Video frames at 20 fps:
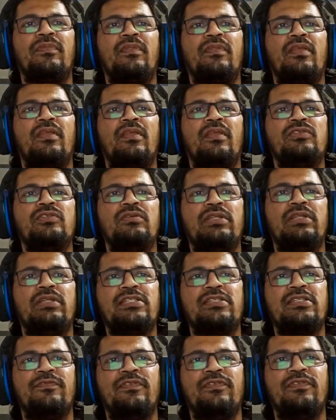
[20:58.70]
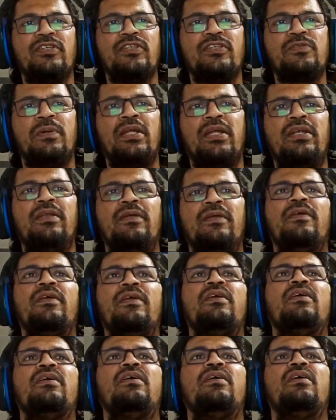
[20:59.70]
So that's the first part.
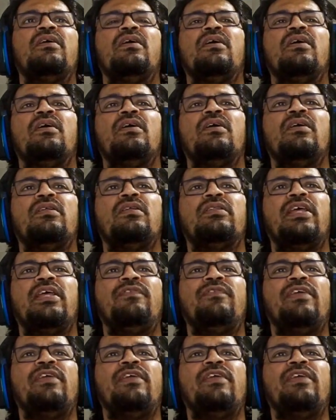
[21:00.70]
Then we have